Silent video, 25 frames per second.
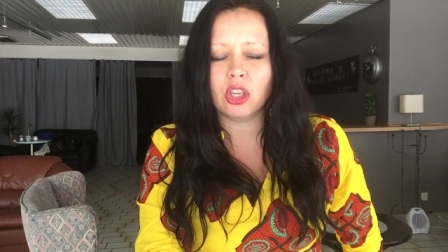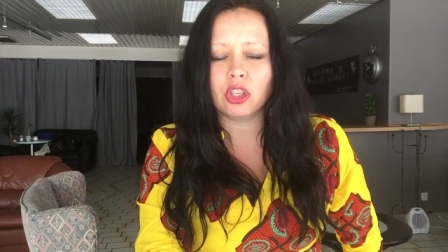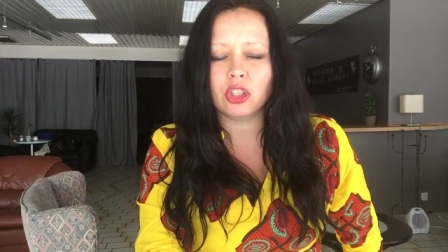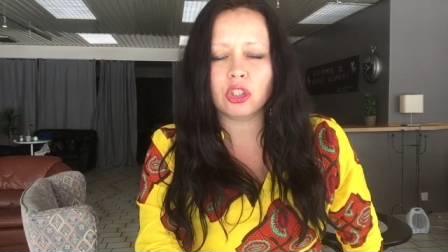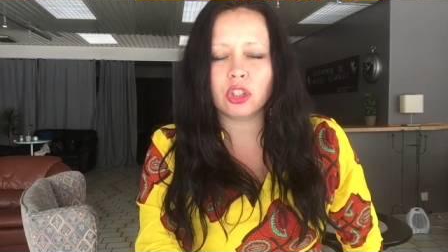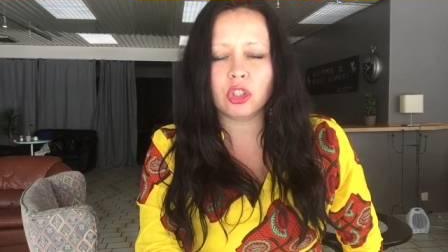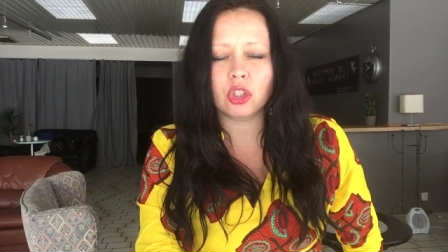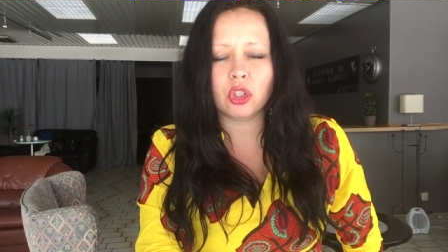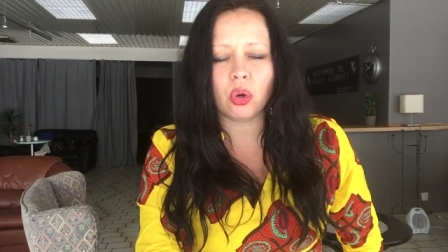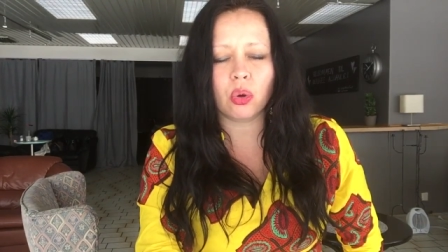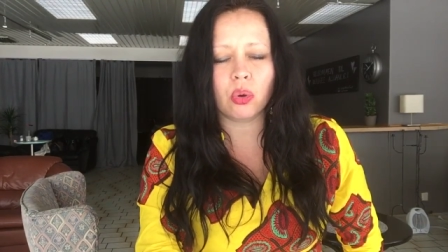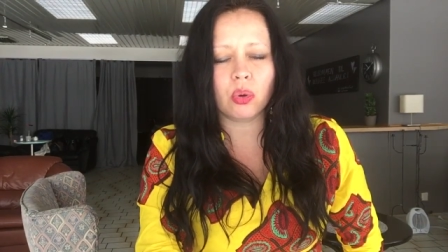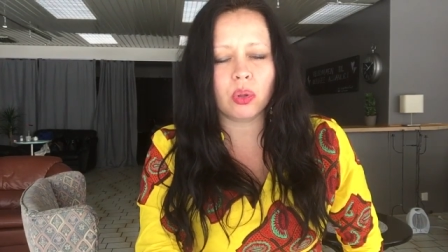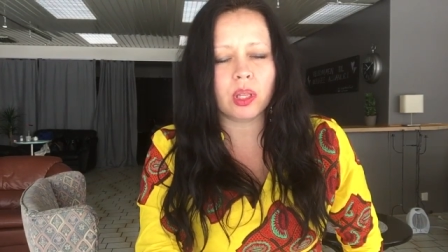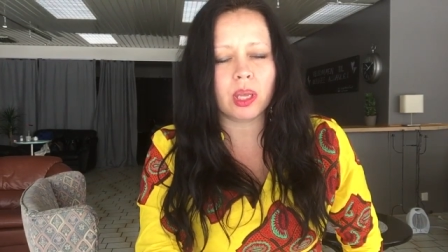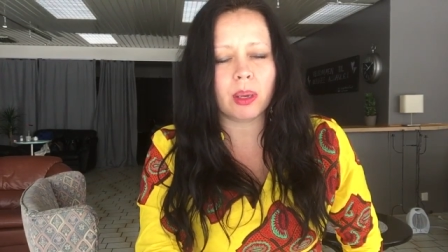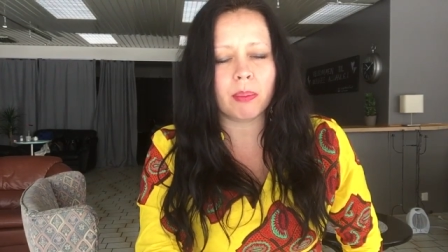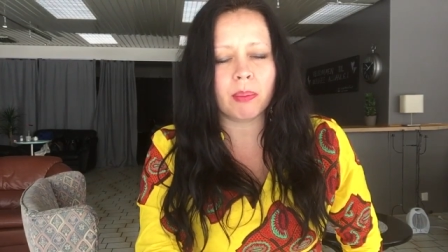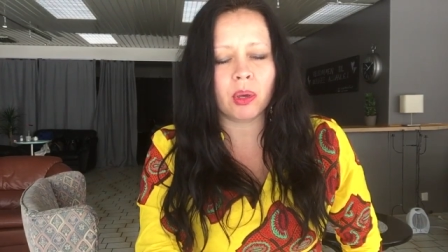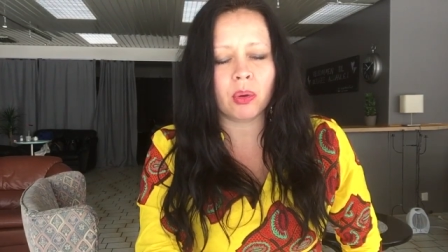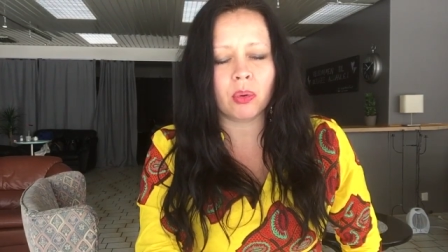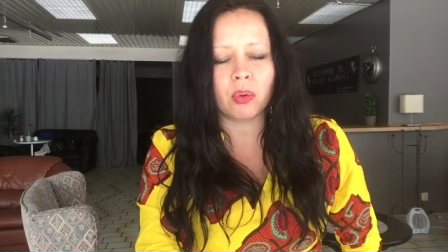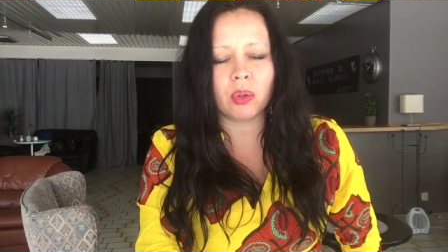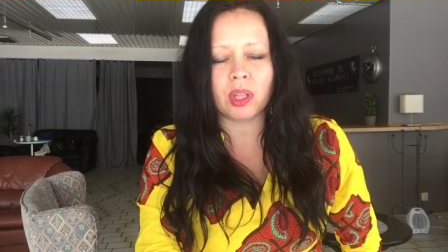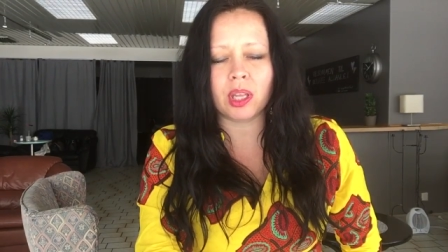Show
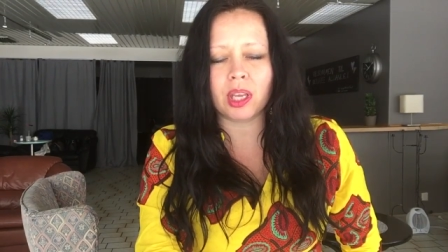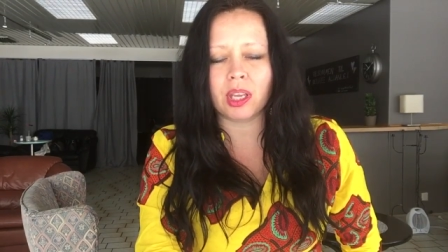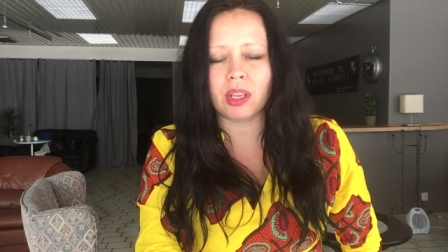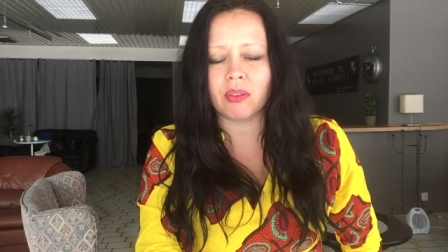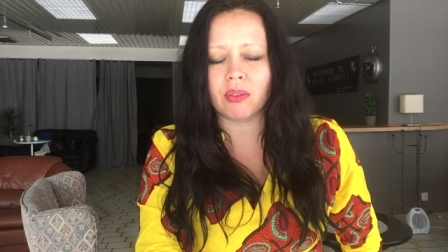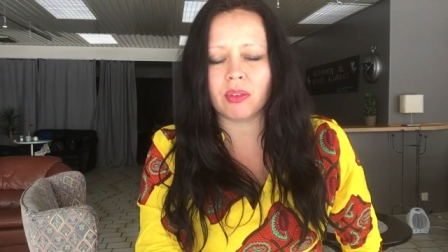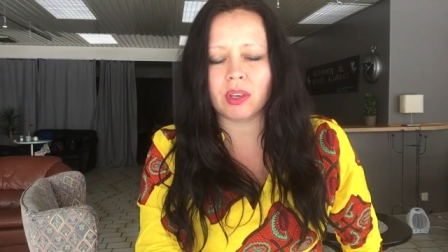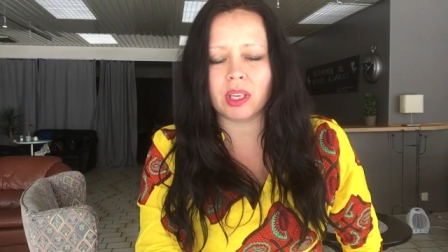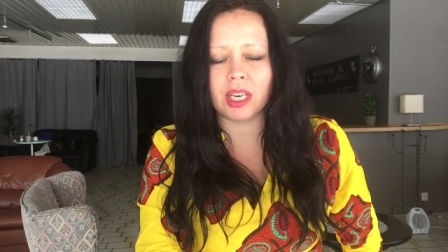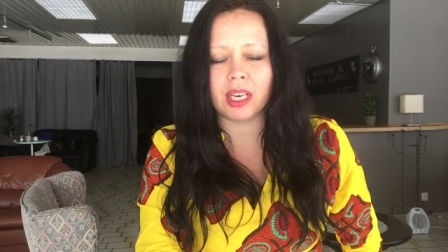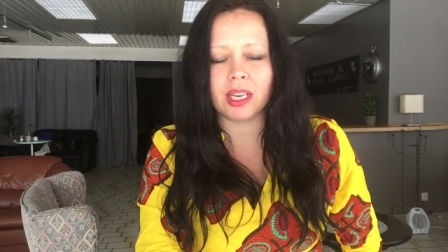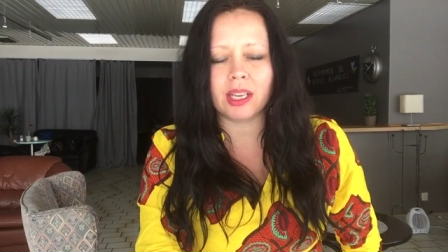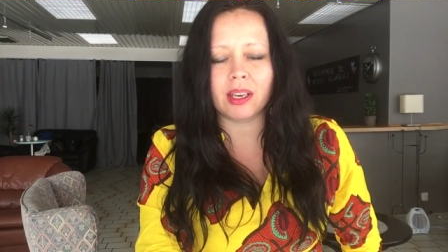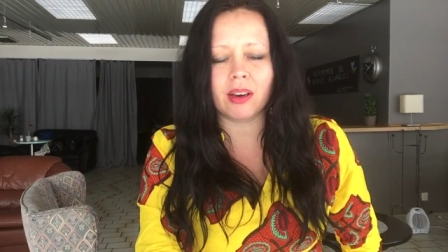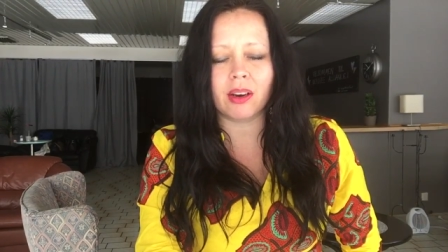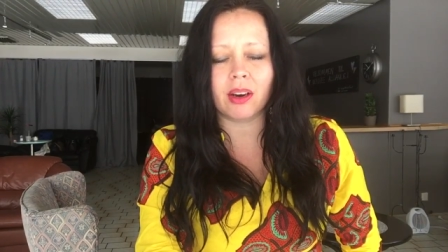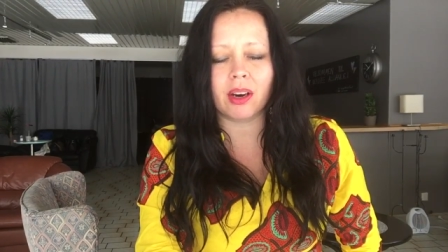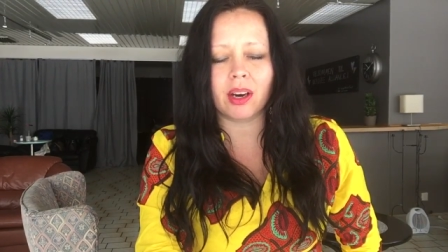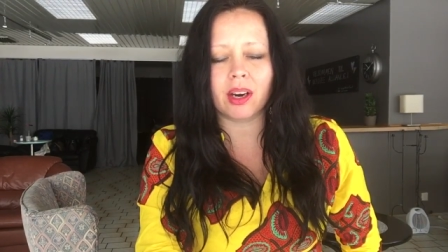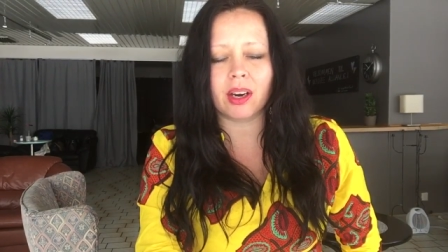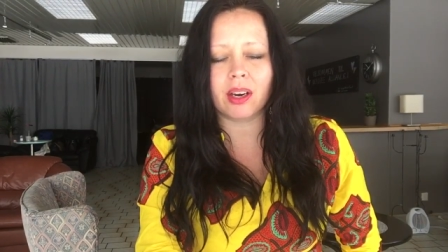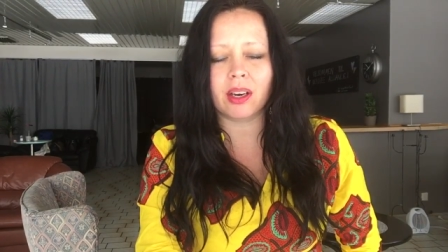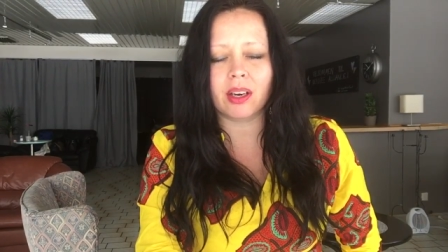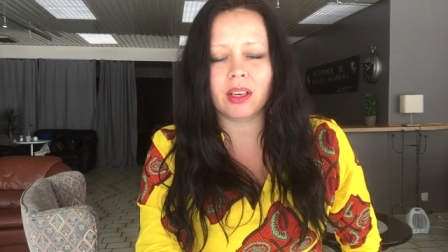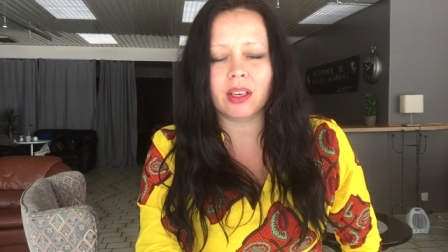them who they really
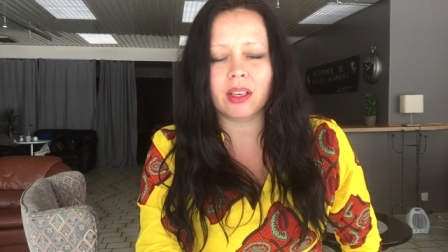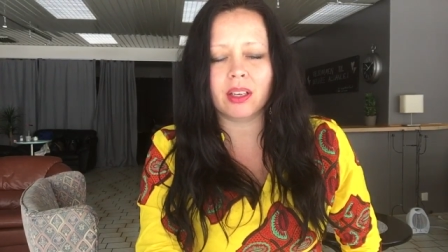are.